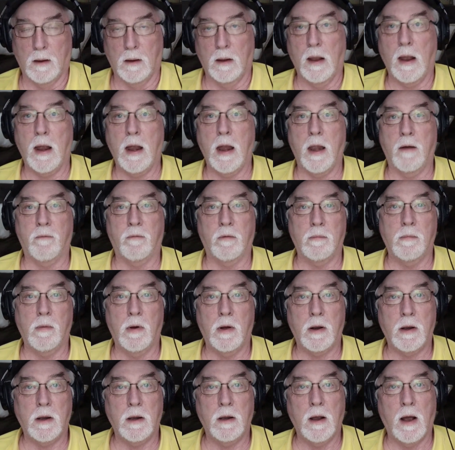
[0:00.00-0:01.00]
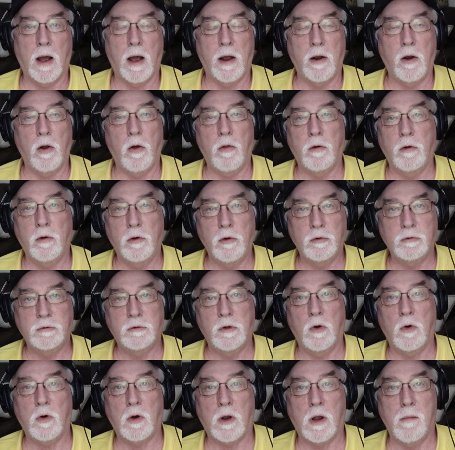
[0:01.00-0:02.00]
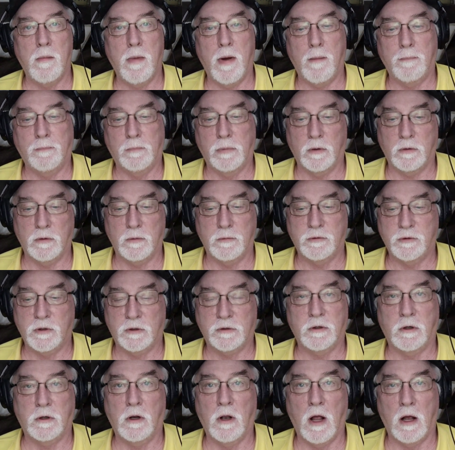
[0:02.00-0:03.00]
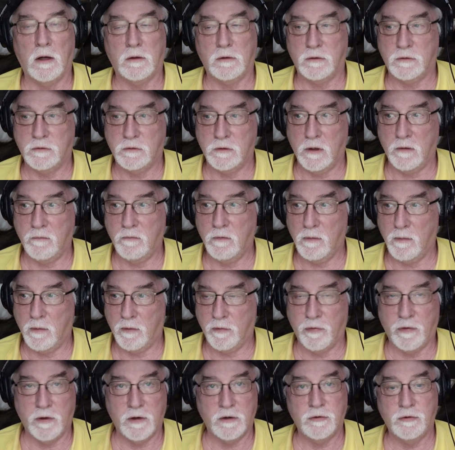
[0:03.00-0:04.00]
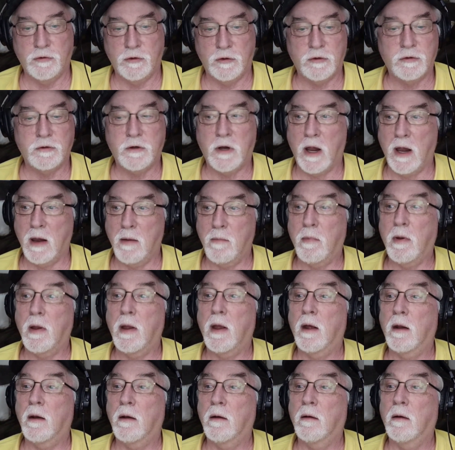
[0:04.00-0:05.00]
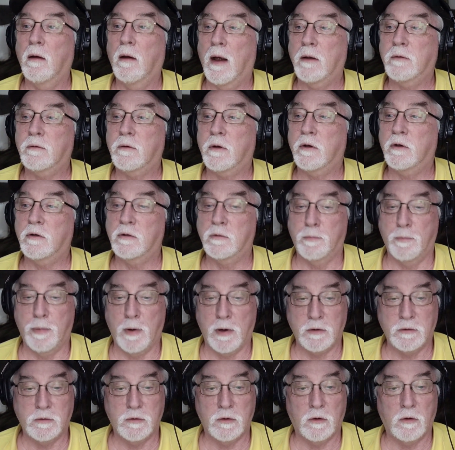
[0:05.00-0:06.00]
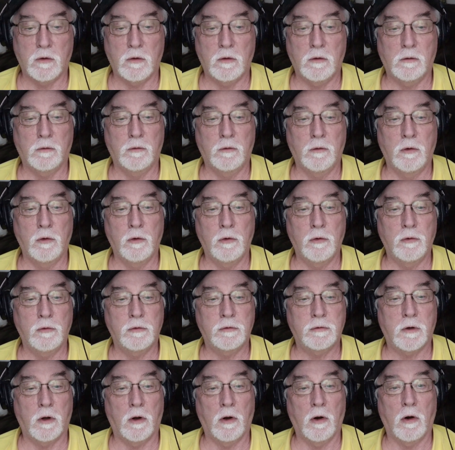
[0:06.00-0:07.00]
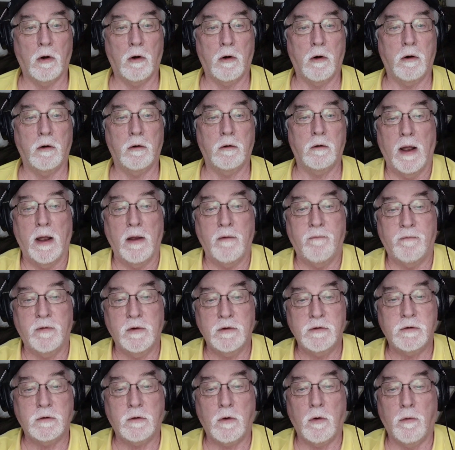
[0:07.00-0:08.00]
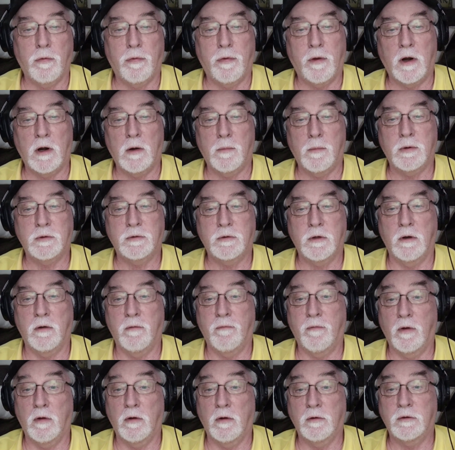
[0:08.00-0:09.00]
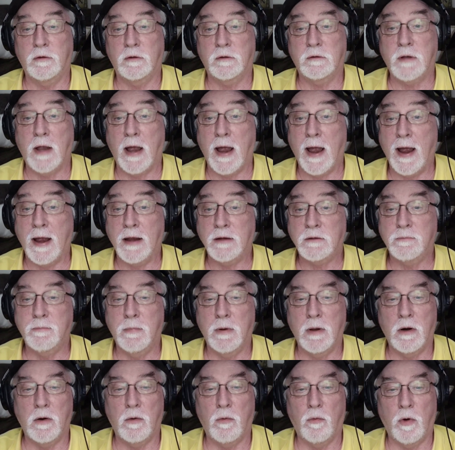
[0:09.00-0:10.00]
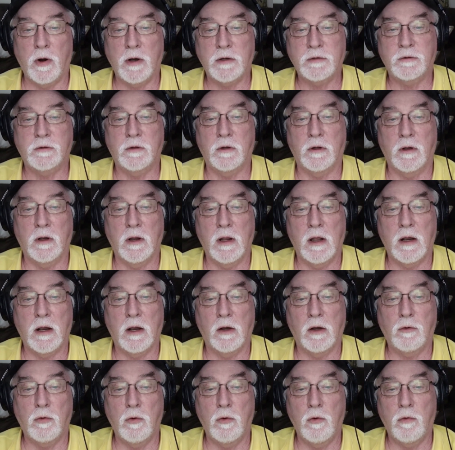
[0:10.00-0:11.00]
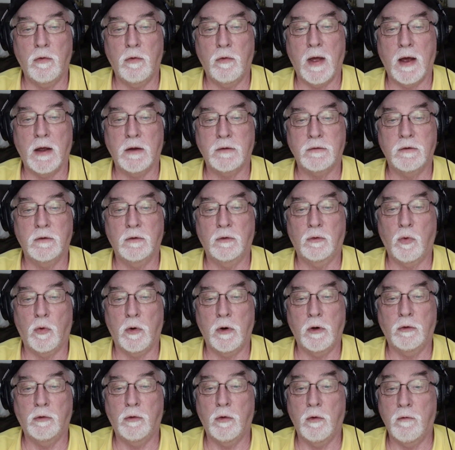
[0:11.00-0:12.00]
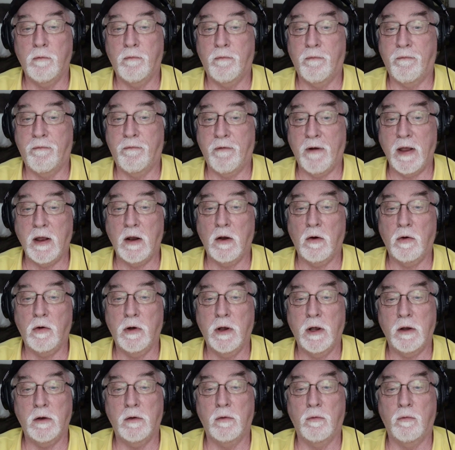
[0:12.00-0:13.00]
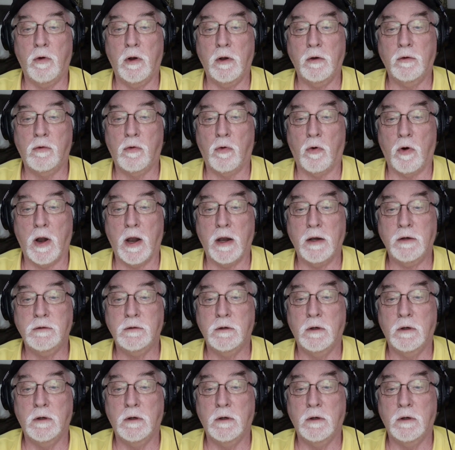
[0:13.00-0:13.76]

Hey everybody, I know the news don't come up till six o'clock this evening, but this just came in as a special news alert. A physical therapist in The Villages has been arrested in a two thousand twenty-two fatal hit-and-run crash